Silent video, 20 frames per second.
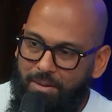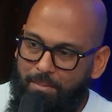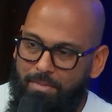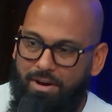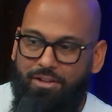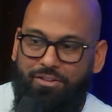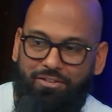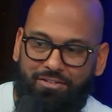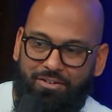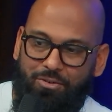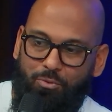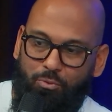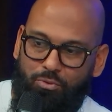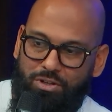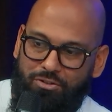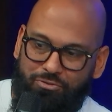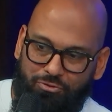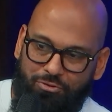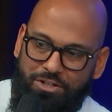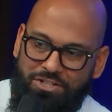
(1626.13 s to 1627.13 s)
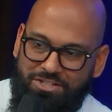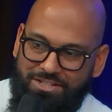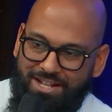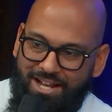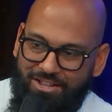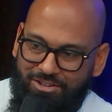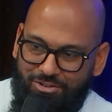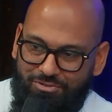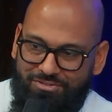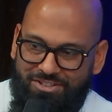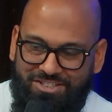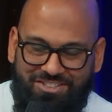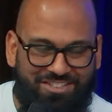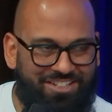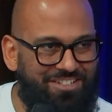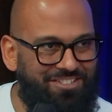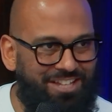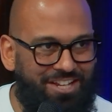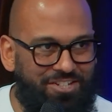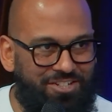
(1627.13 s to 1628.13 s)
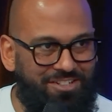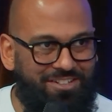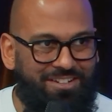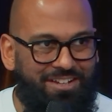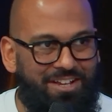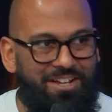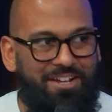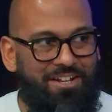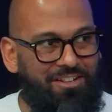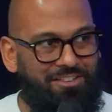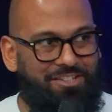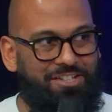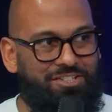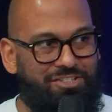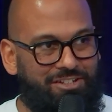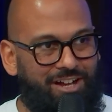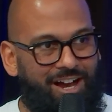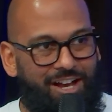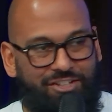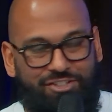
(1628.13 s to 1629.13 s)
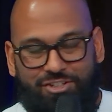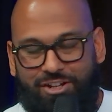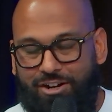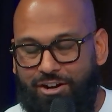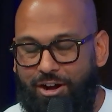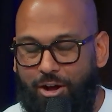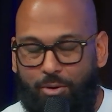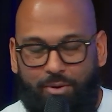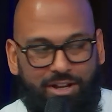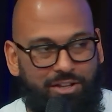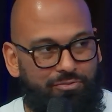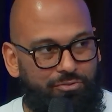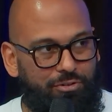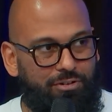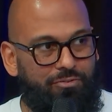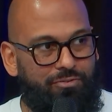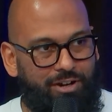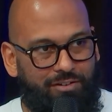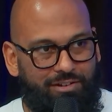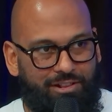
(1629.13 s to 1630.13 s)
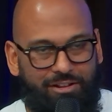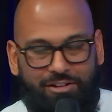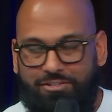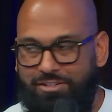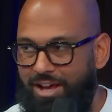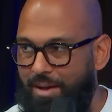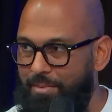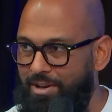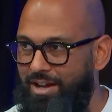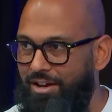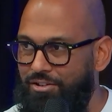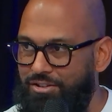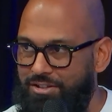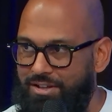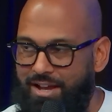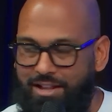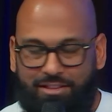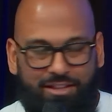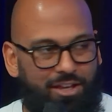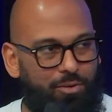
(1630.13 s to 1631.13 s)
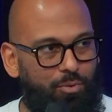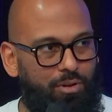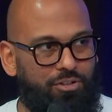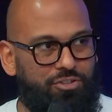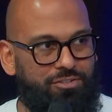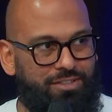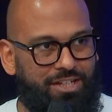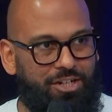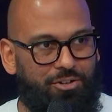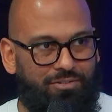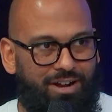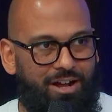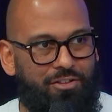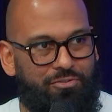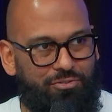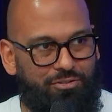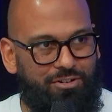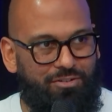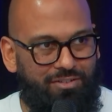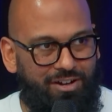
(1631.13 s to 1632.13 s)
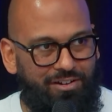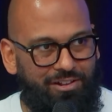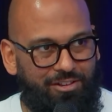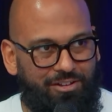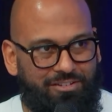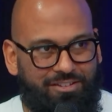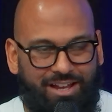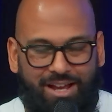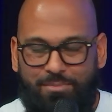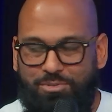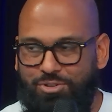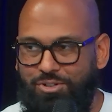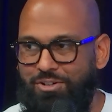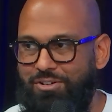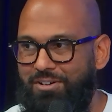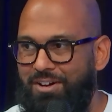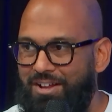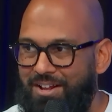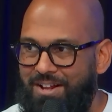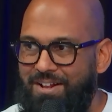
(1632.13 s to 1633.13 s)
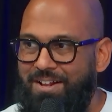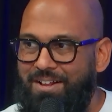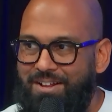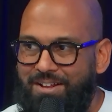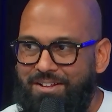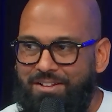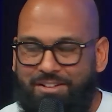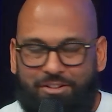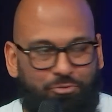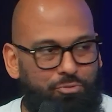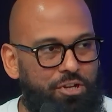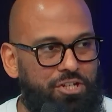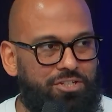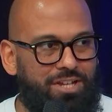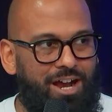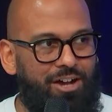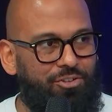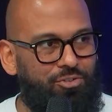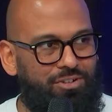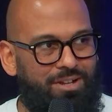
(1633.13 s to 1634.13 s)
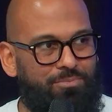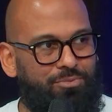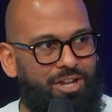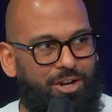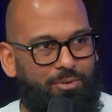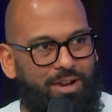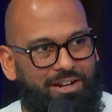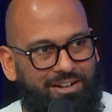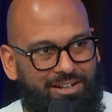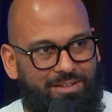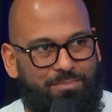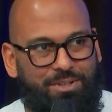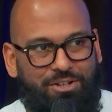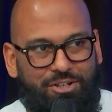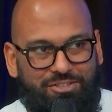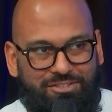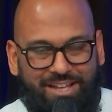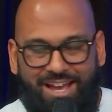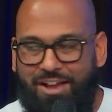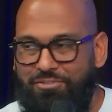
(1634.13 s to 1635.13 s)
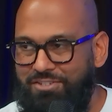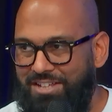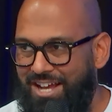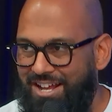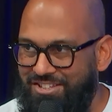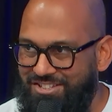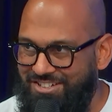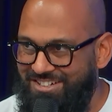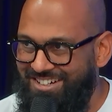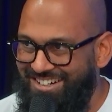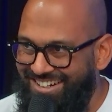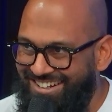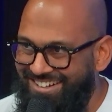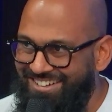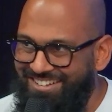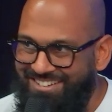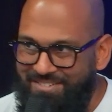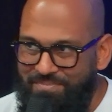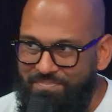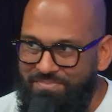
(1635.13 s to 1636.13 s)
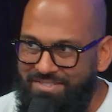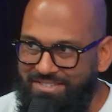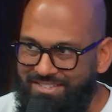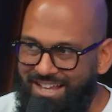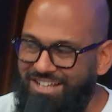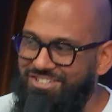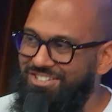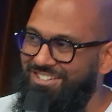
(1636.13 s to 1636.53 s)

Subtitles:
But we've reached the end of this session. These guys are already for a very long time in IoT, and they will stick around for a very long time. So reach out to them directly because they have the answer. Thanks